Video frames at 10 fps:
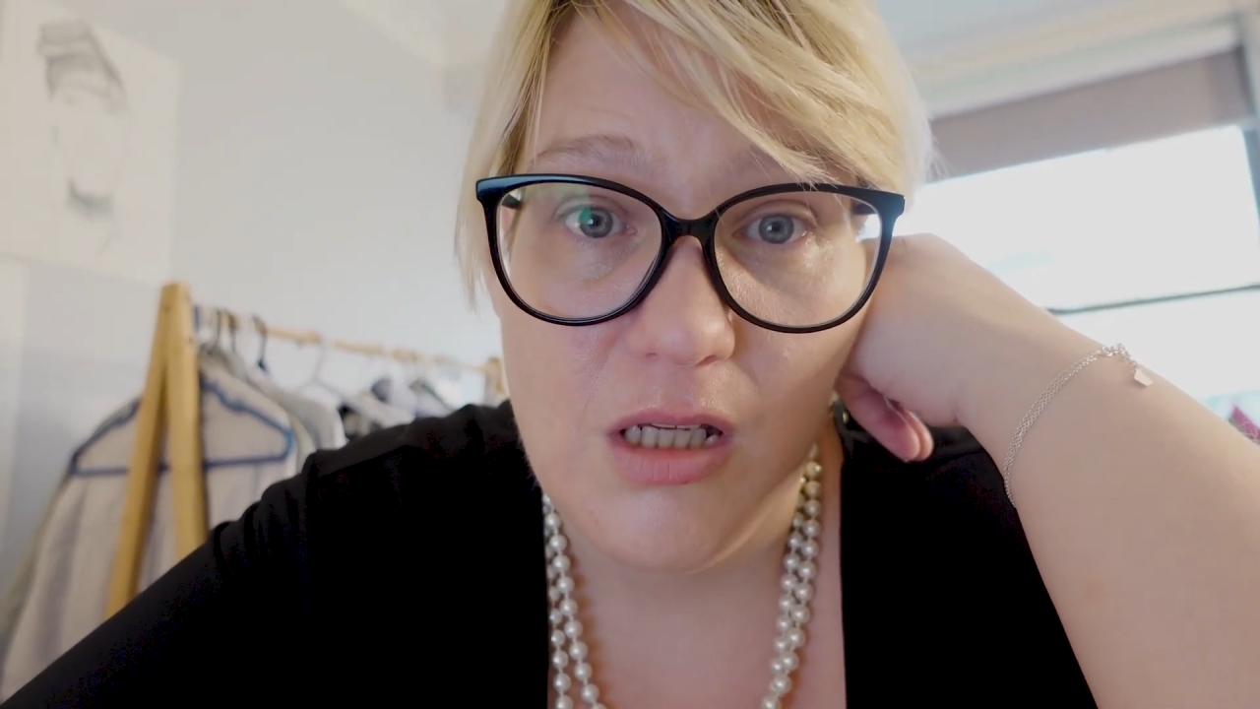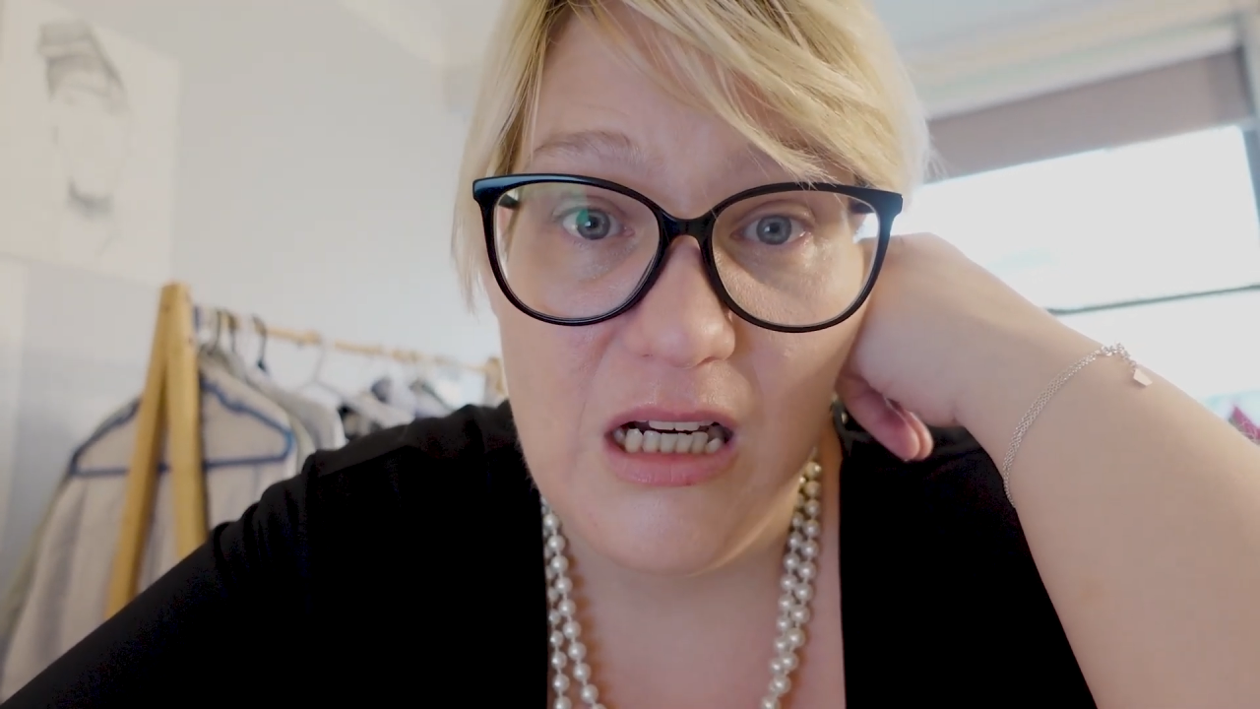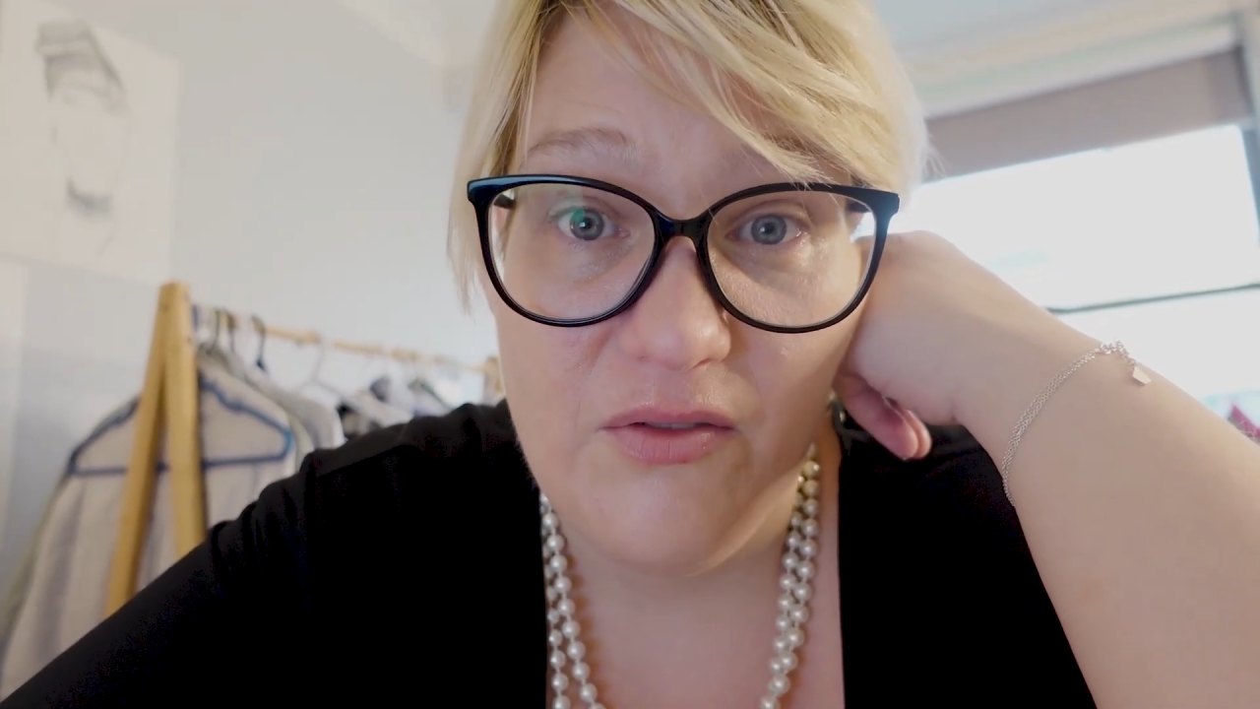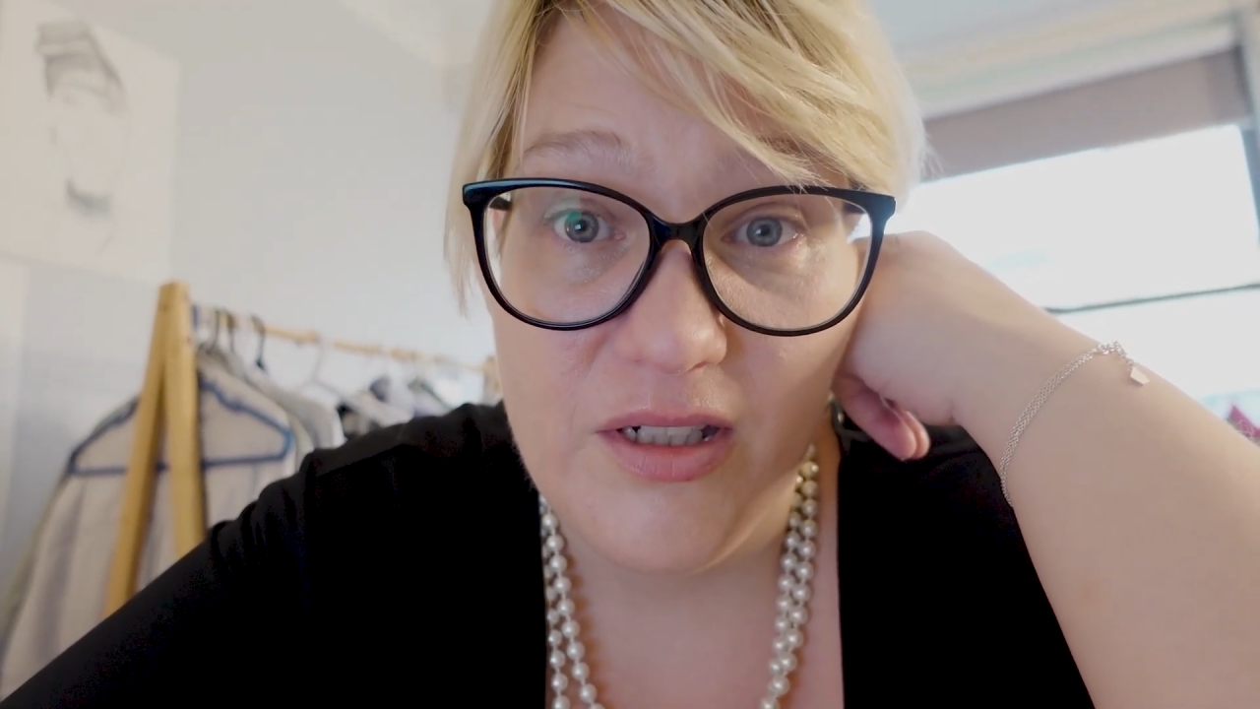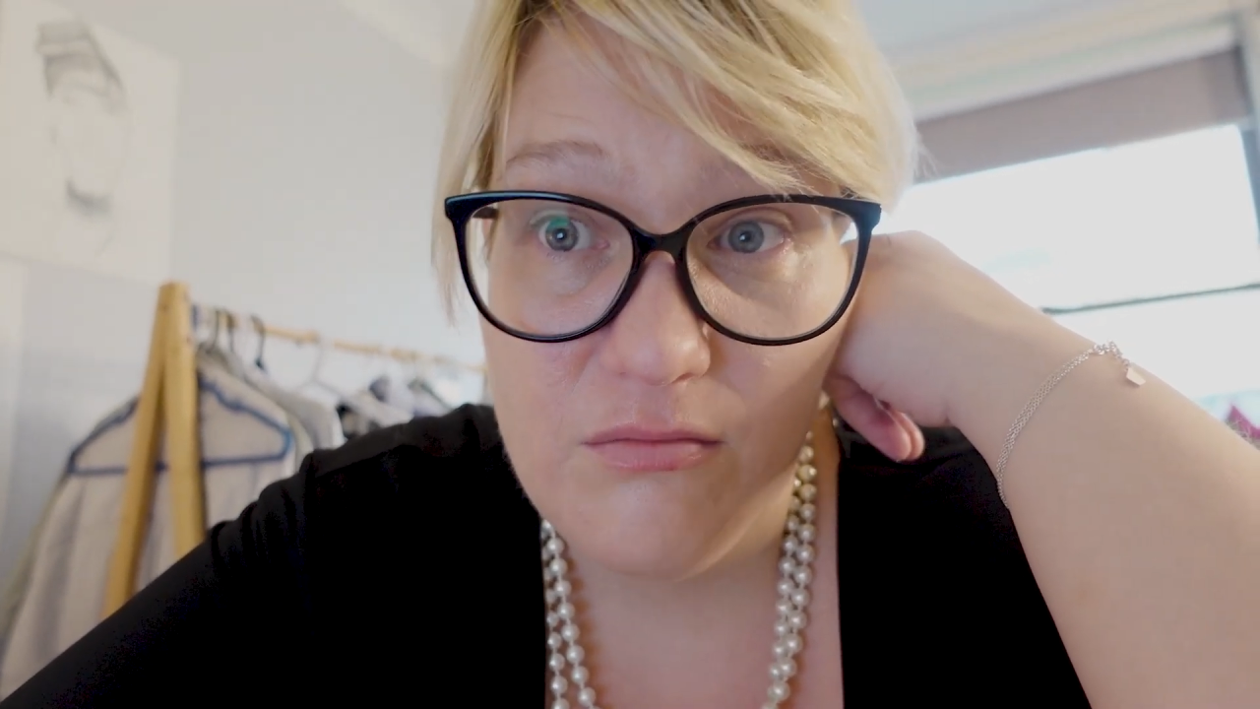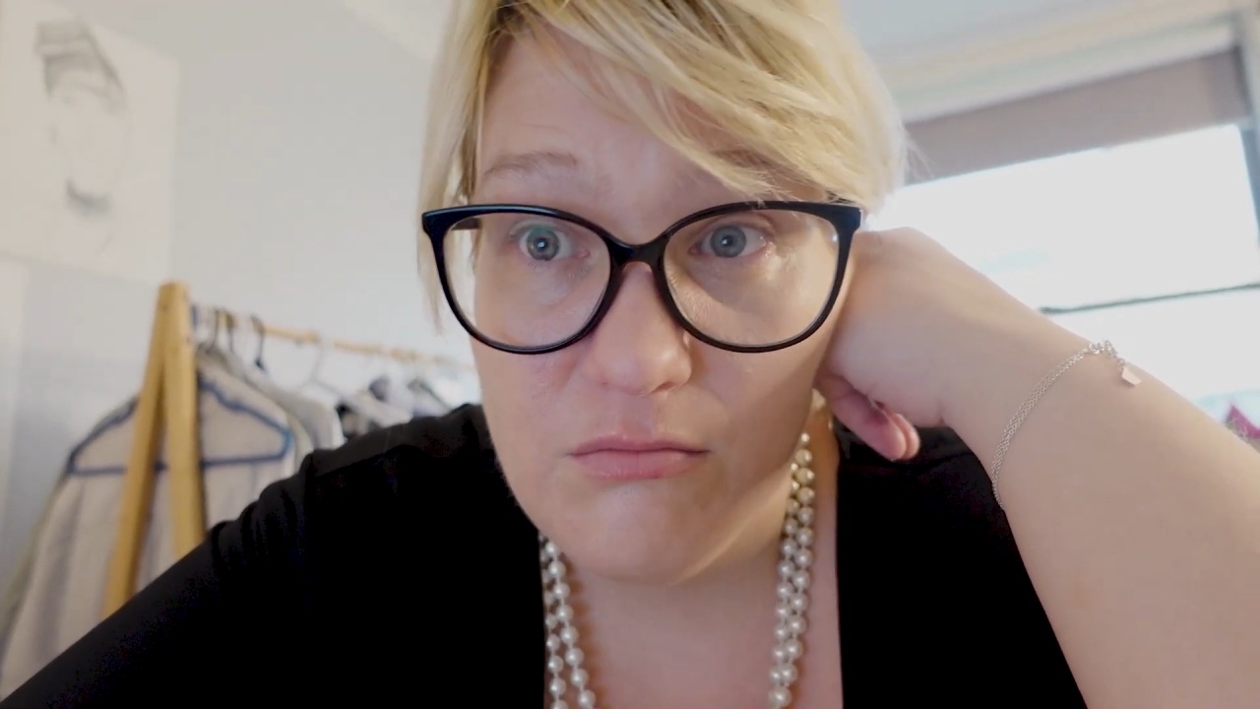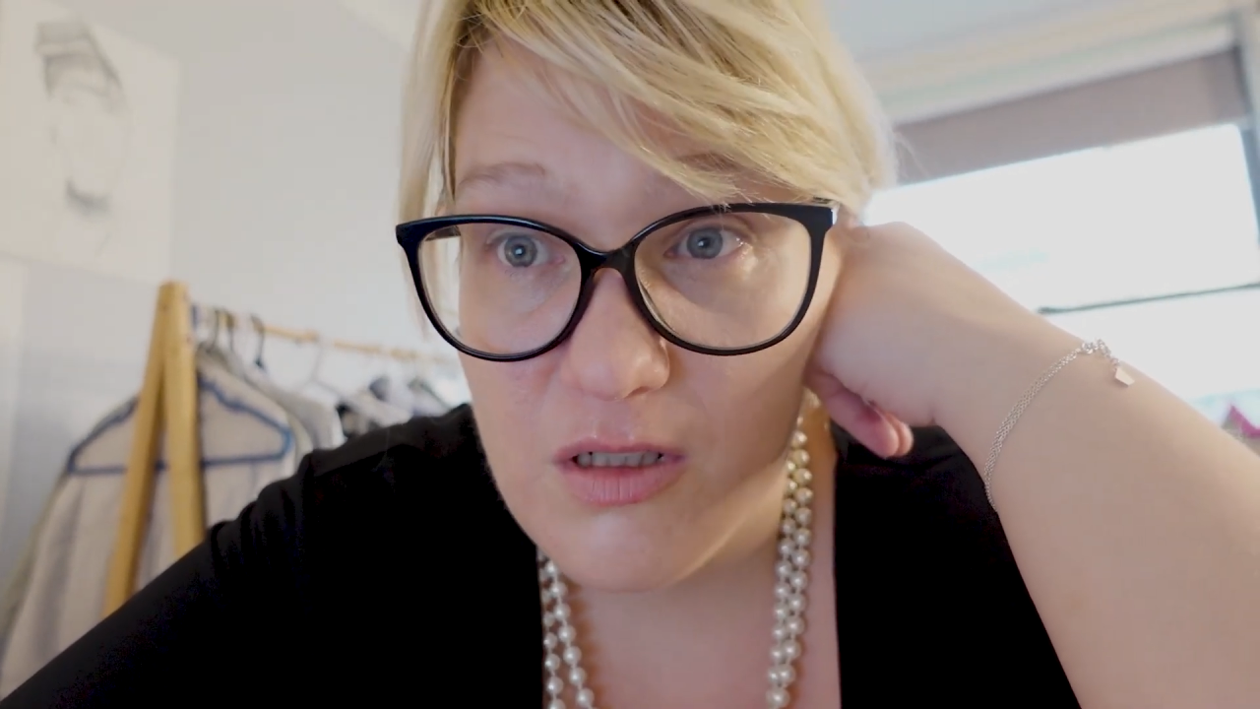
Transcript: living